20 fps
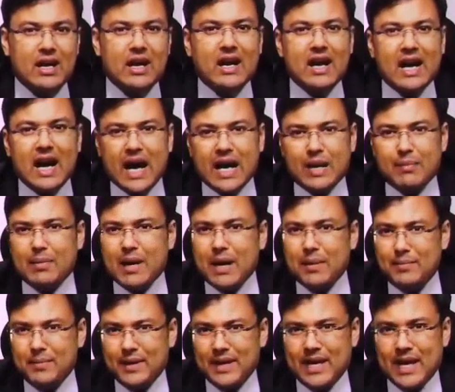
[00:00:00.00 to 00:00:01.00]

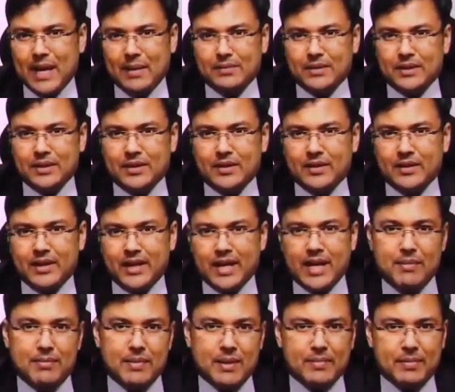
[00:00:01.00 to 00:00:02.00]
Carbapenems,
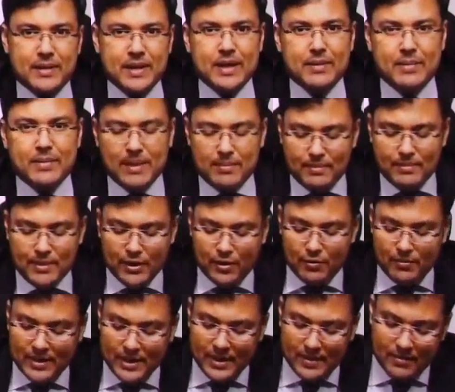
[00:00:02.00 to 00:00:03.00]
imipenem and
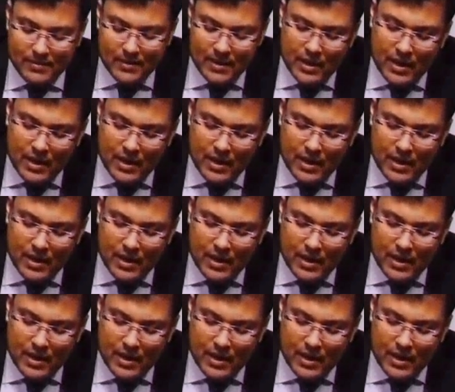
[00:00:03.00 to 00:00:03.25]
meropenem.